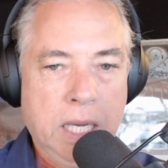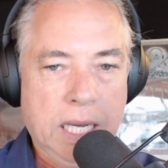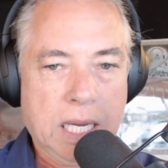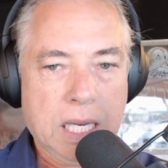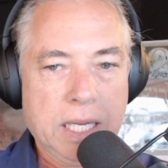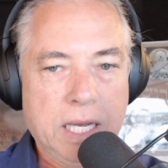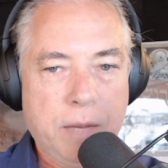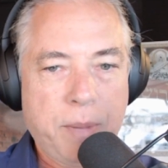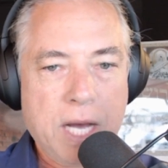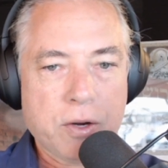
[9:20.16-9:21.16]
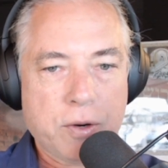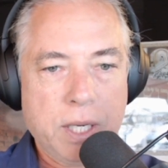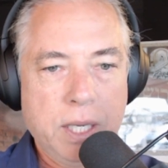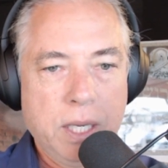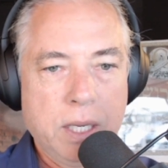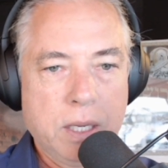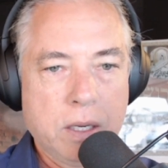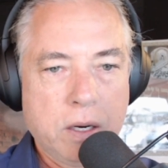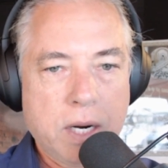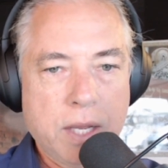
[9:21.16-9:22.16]
a clear boundary,
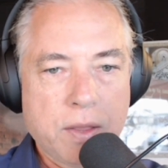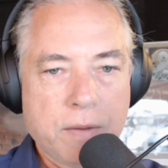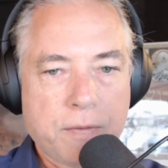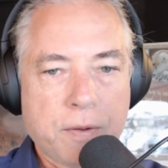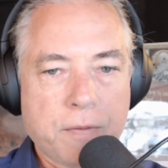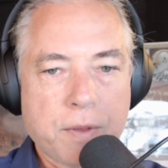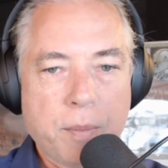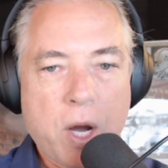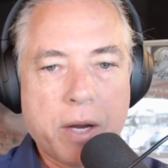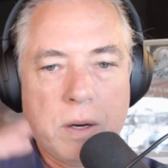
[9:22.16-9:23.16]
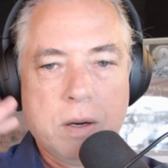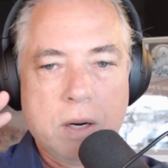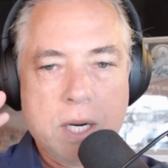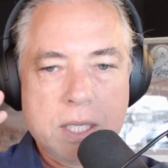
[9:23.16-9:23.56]
right, for the modern, right?